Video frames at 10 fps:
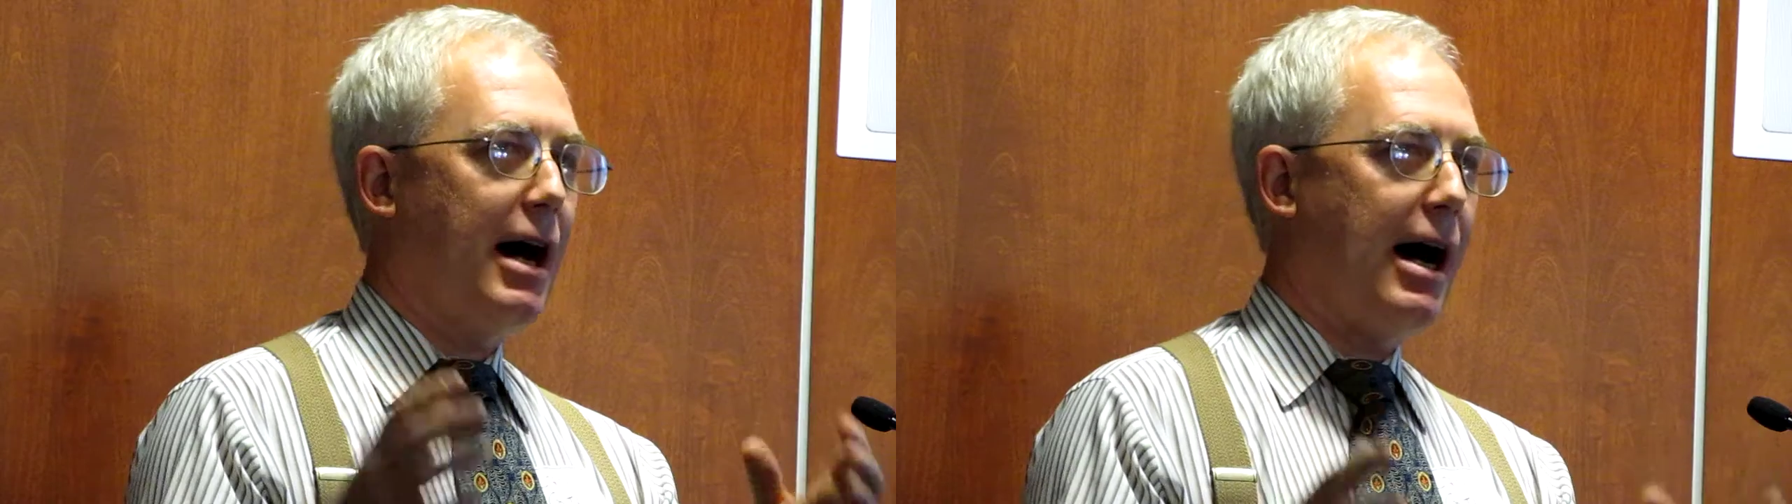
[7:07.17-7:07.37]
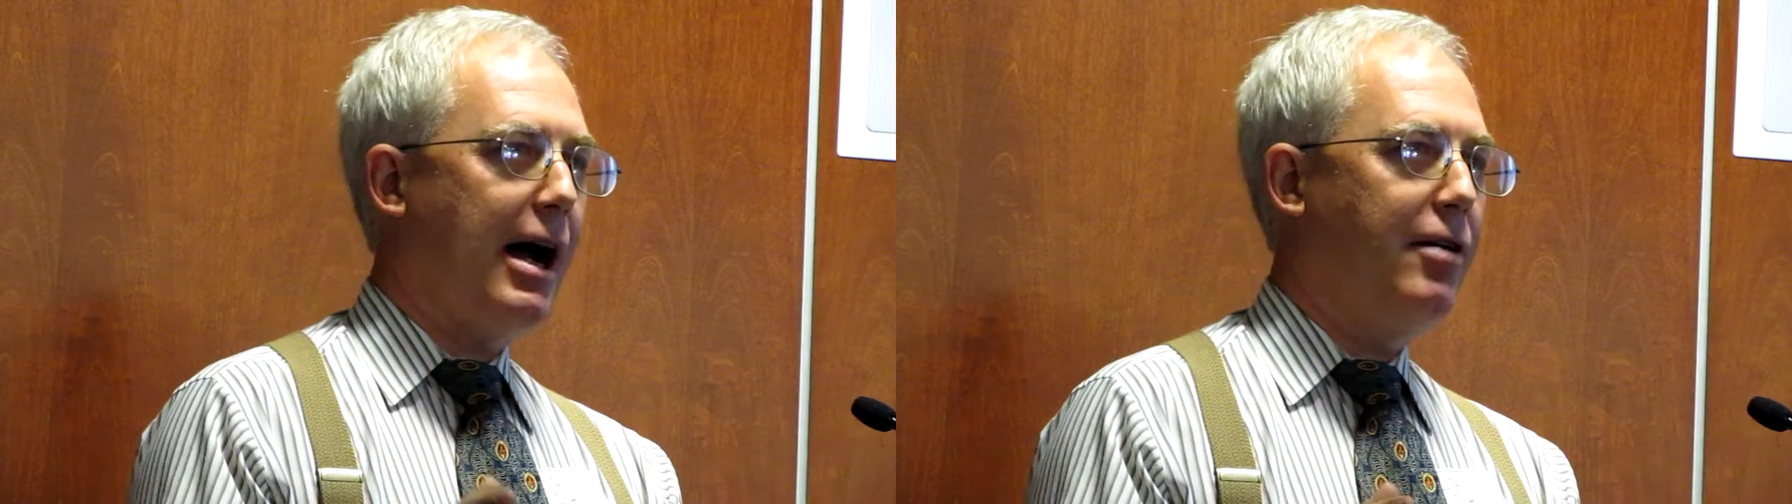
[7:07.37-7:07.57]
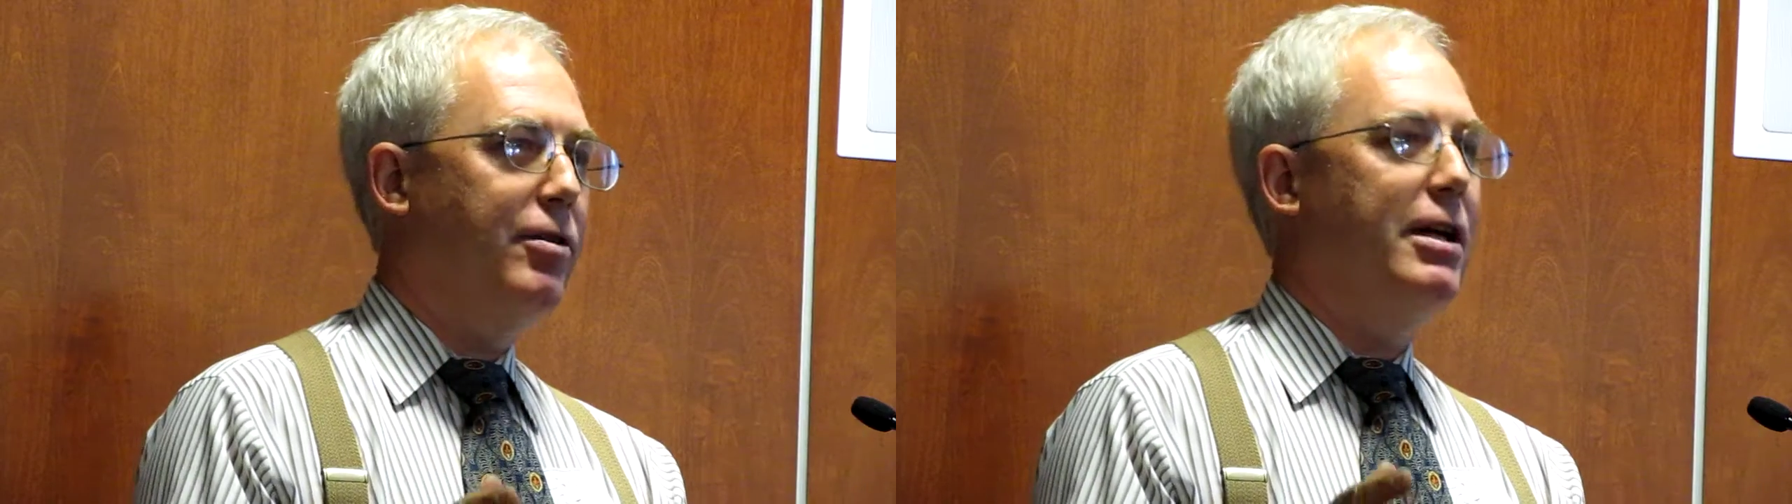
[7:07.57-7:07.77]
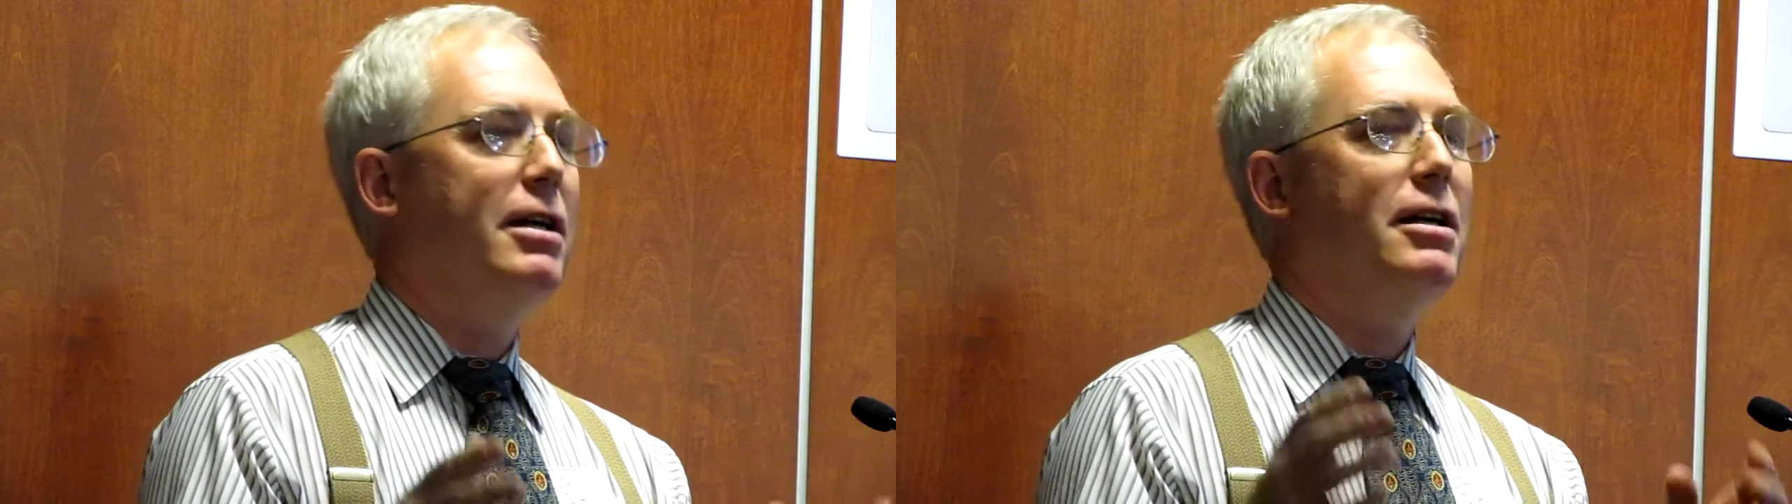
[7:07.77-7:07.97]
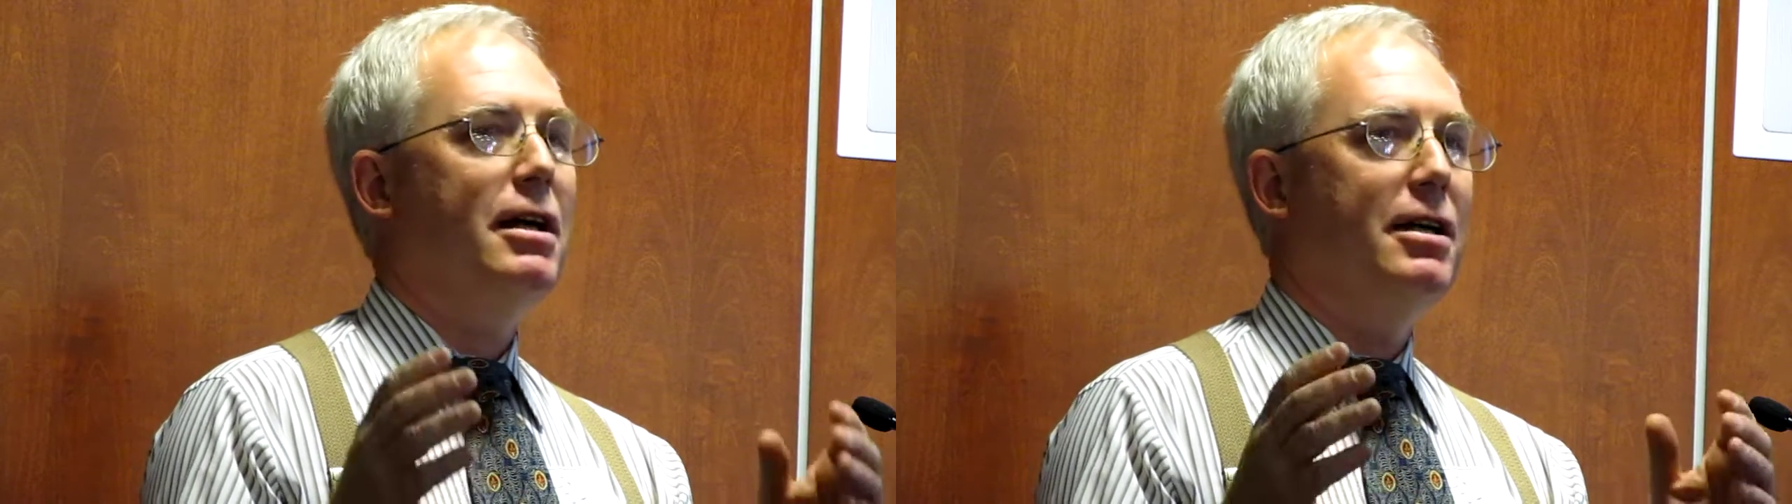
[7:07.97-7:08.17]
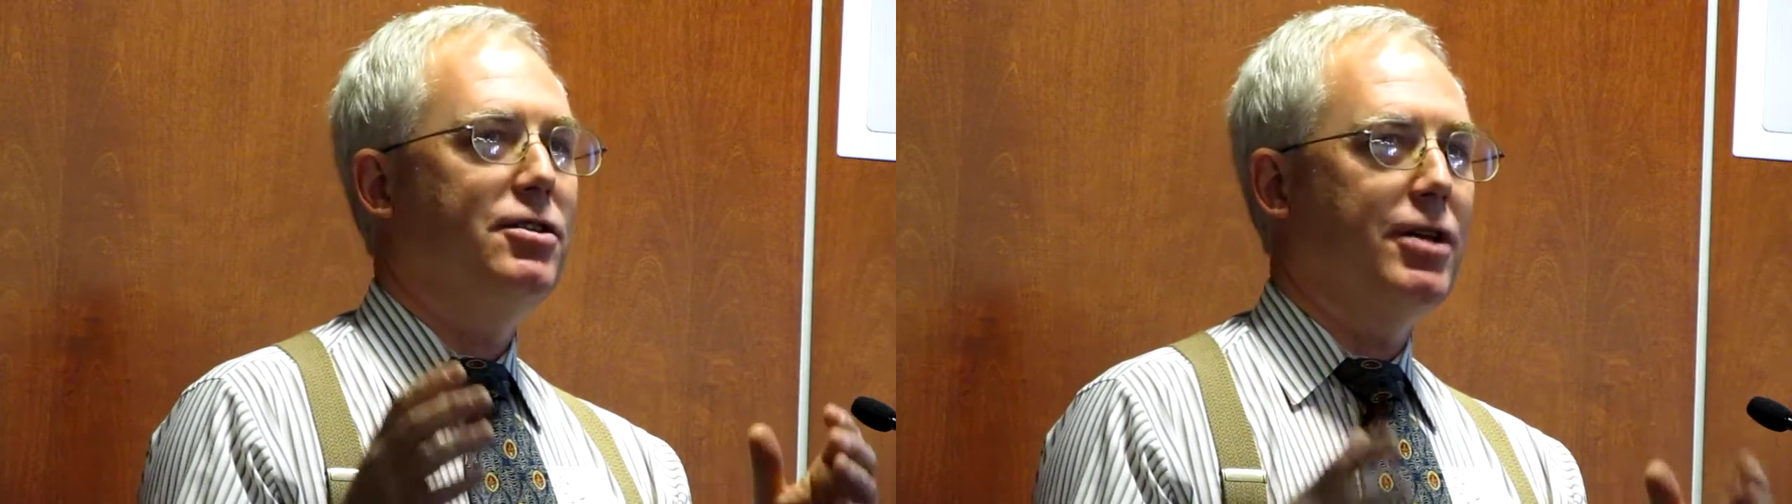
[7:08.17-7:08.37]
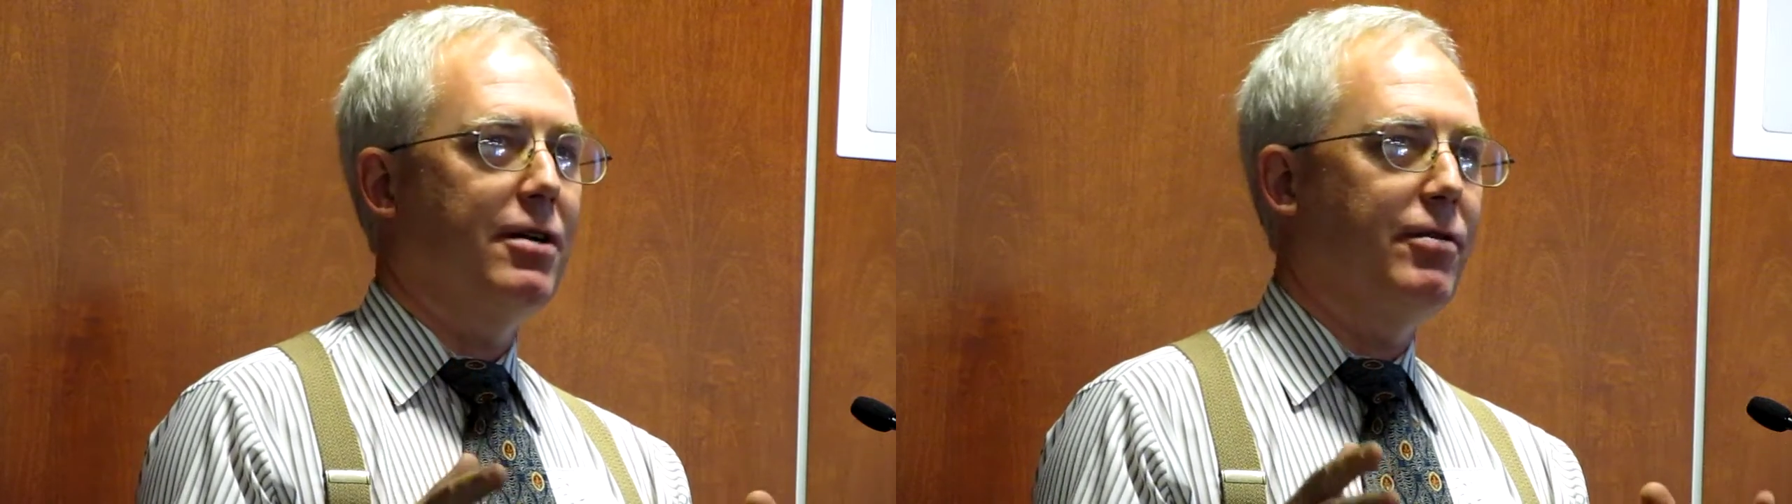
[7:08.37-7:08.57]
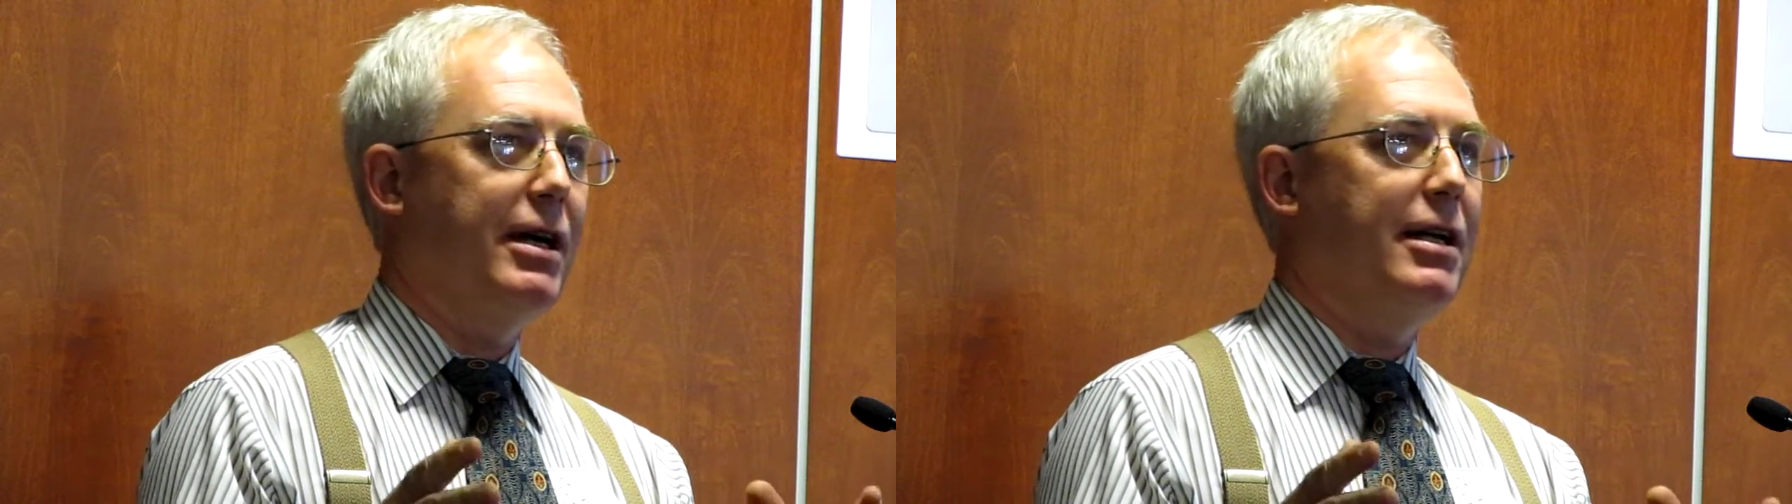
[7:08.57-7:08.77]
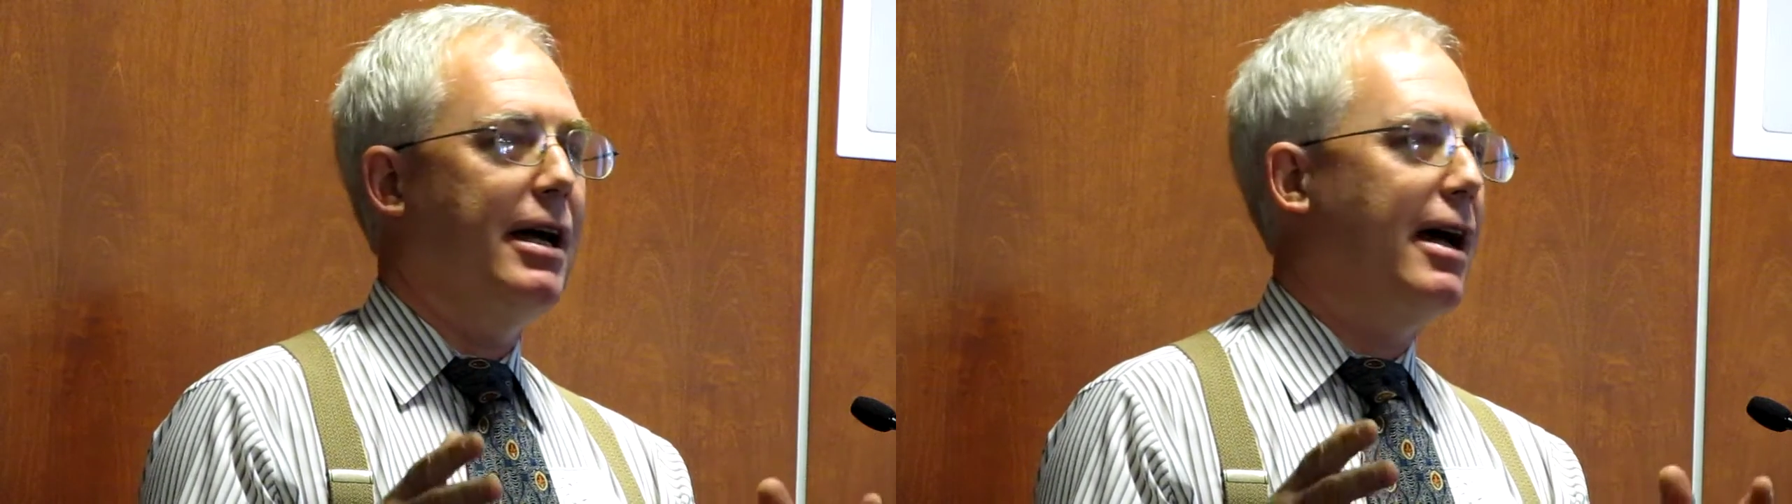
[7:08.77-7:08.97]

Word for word: hiring and generating